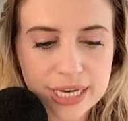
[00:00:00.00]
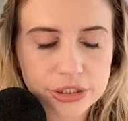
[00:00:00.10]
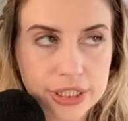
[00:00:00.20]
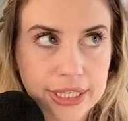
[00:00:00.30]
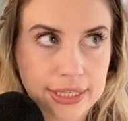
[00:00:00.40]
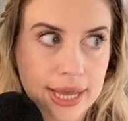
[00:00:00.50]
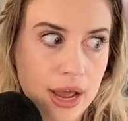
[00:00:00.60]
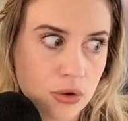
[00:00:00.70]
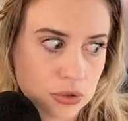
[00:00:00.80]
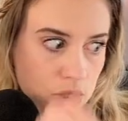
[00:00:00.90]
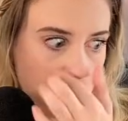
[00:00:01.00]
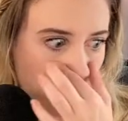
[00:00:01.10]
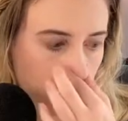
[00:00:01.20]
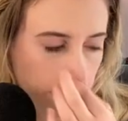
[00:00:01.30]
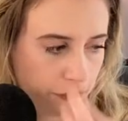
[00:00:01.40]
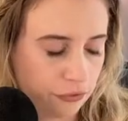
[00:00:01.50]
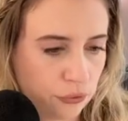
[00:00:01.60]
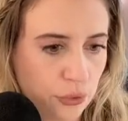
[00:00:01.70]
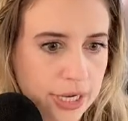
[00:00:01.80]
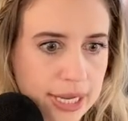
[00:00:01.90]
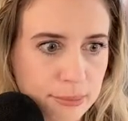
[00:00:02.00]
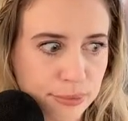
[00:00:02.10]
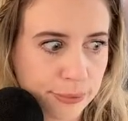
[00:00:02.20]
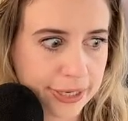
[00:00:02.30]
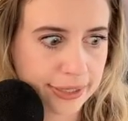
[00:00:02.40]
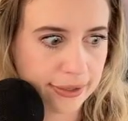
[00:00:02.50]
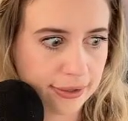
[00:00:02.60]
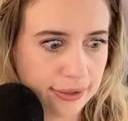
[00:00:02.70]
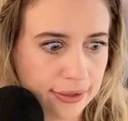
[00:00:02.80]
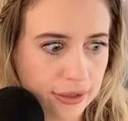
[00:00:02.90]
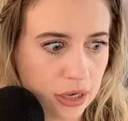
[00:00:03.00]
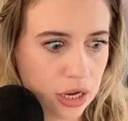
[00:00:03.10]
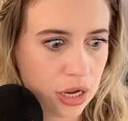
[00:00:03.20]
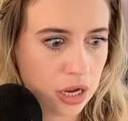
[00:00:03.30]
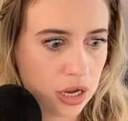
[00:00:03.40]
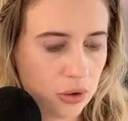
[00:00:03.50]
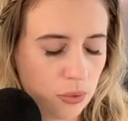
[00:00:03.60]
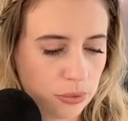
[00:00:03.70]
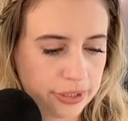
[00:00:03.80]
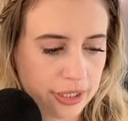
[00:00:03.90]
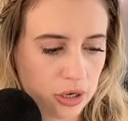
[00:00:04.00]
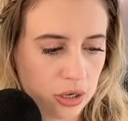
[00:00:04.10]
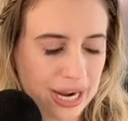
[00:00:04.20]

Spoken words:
actually an account called Free Britney, what were they called?